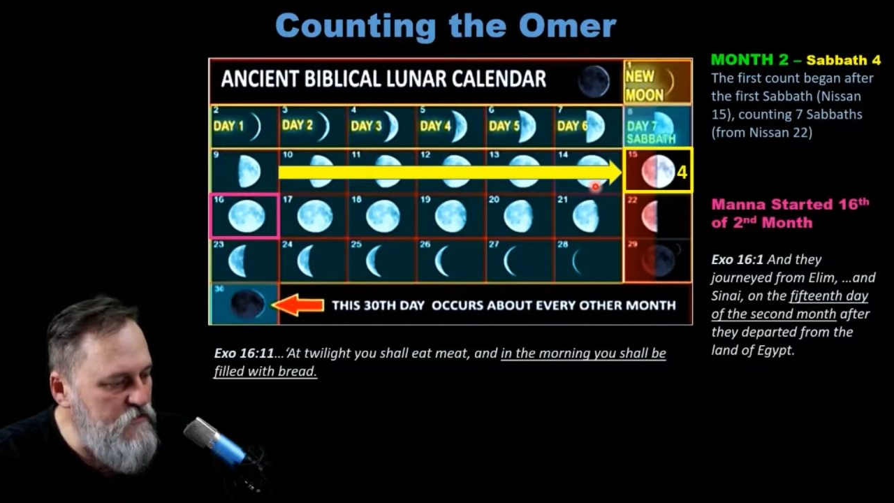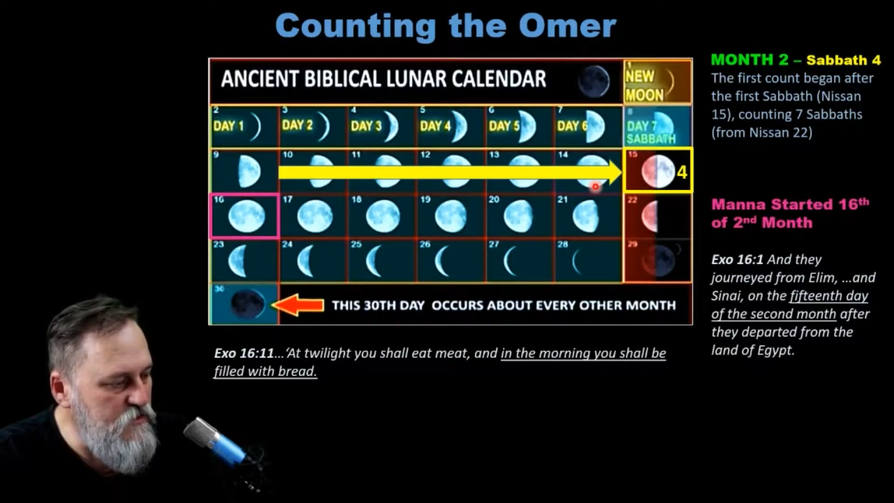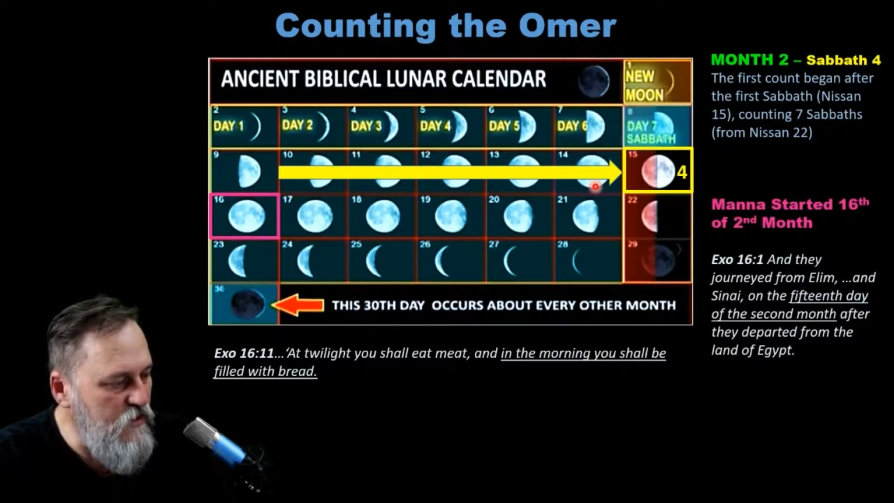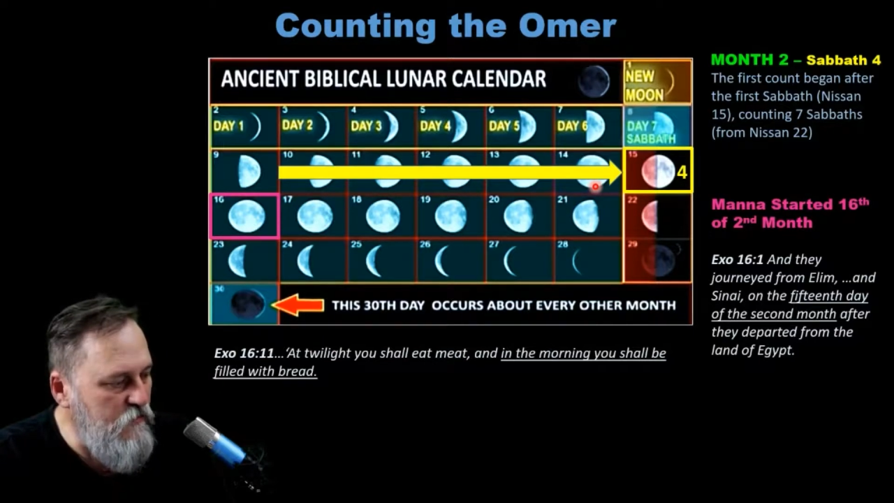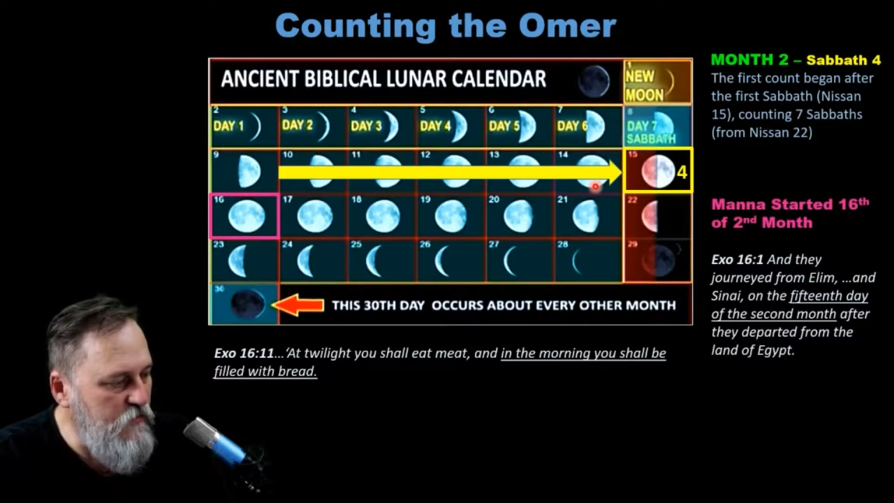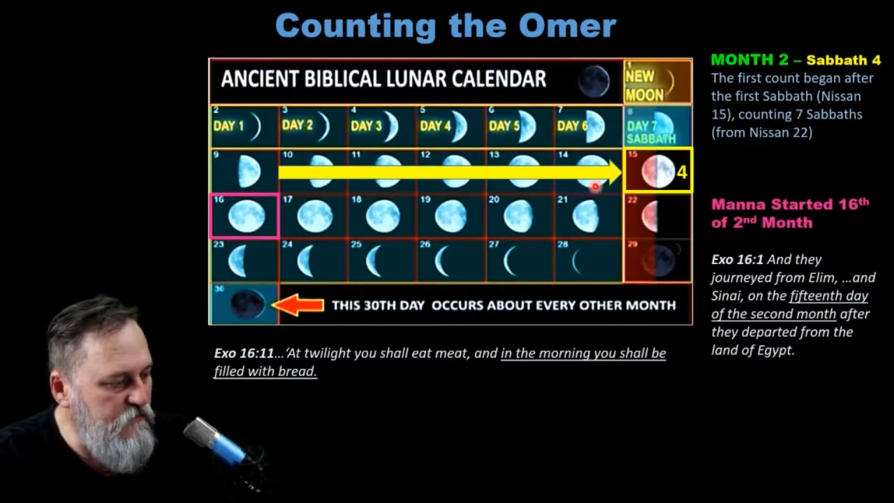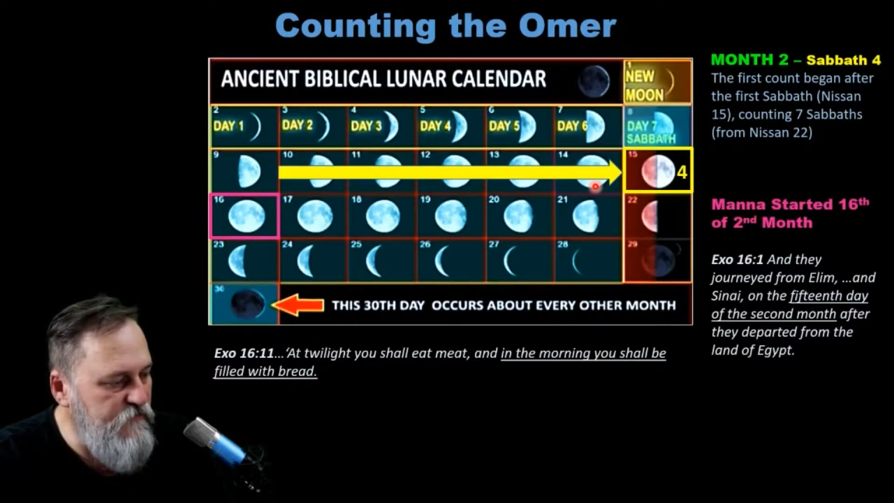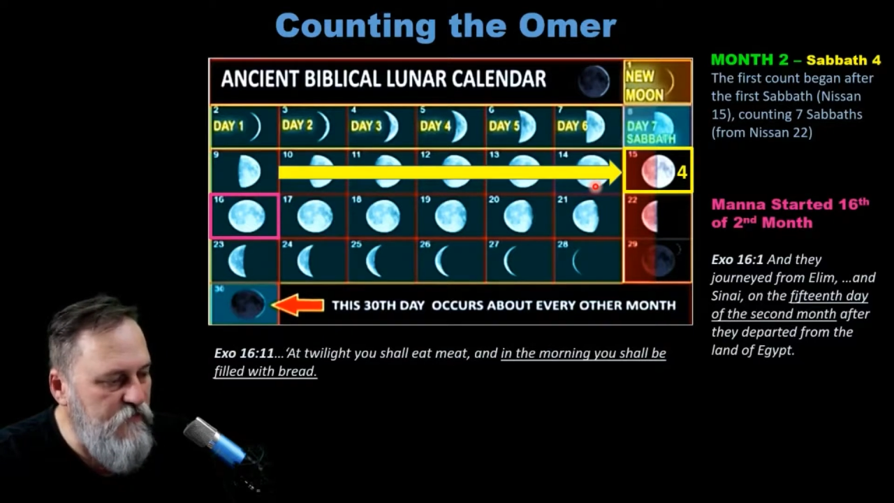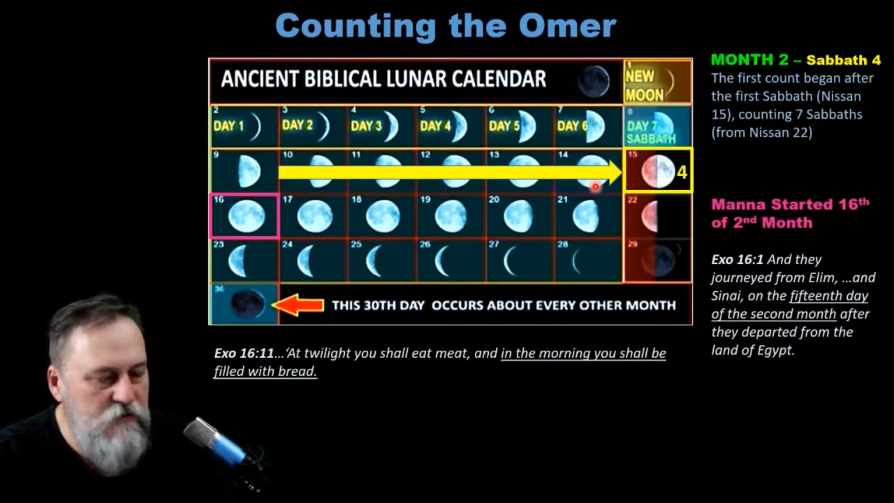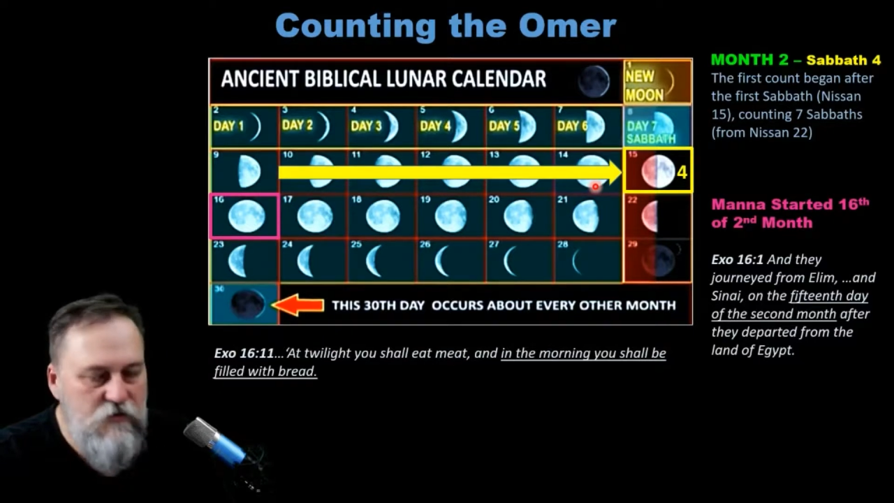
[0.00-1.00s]
shall be
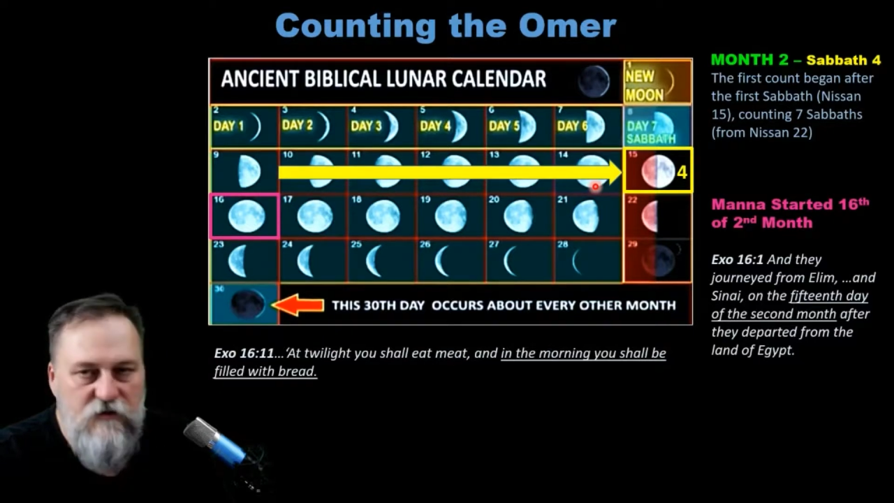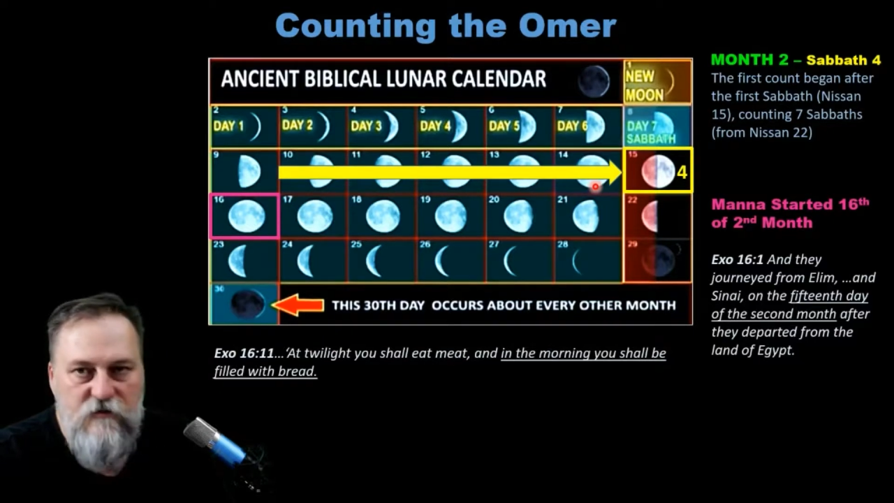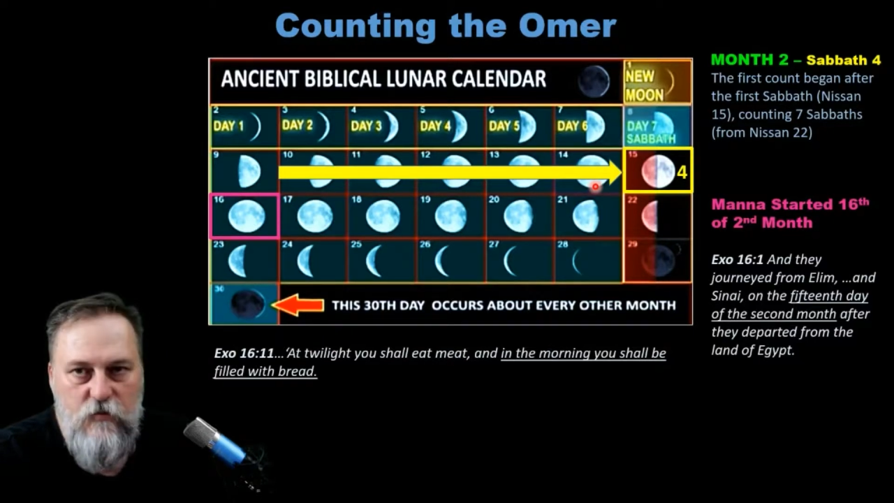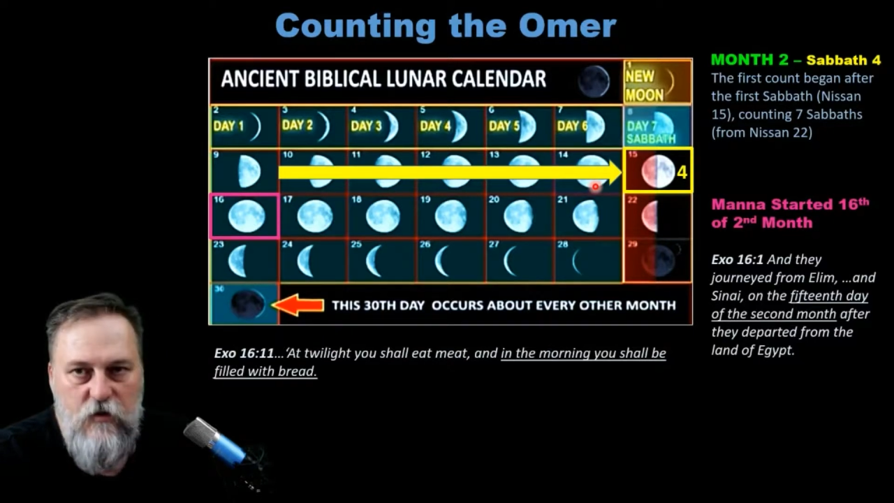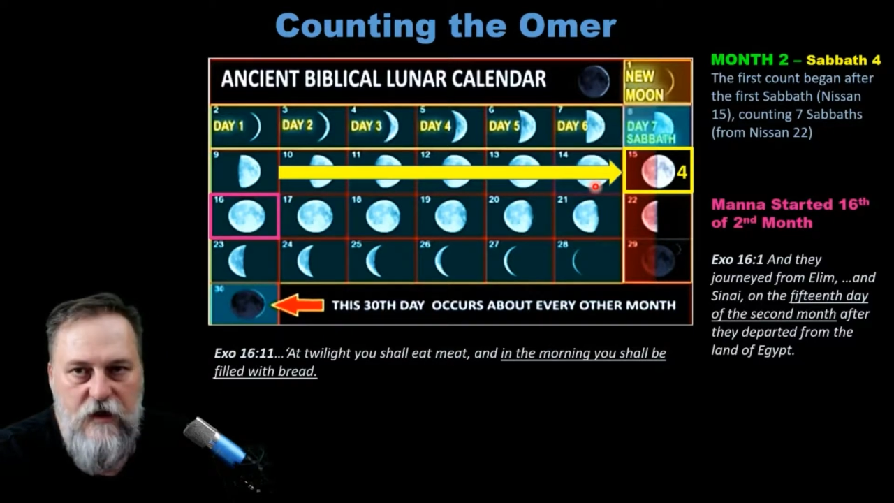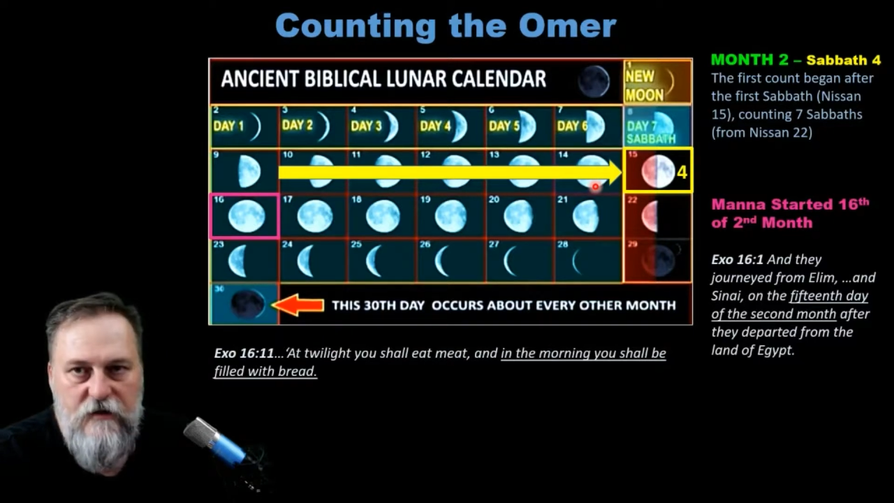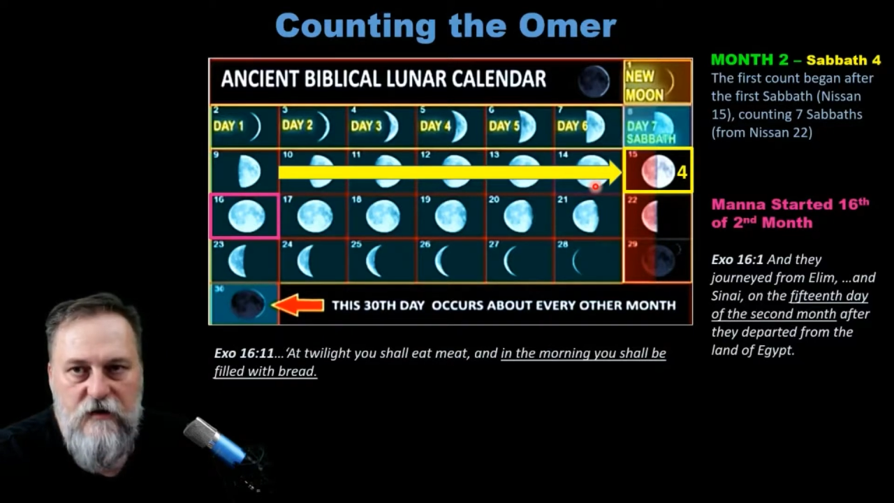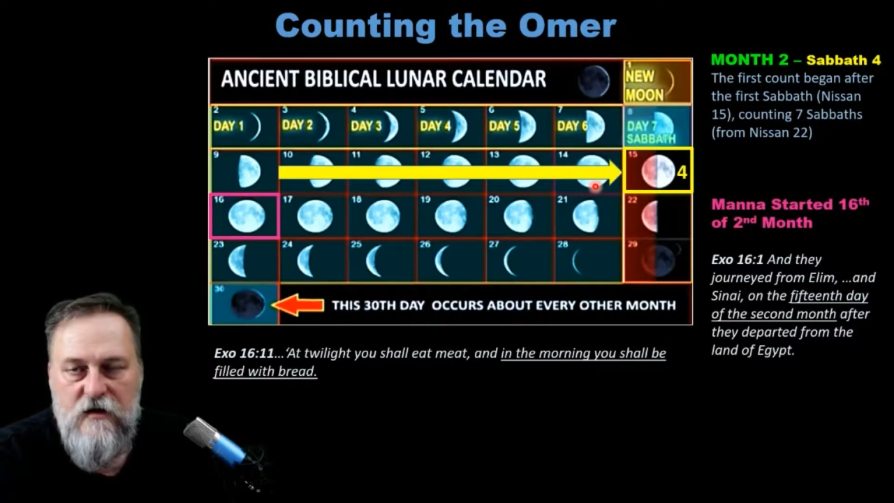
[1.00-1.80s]
filled with bread.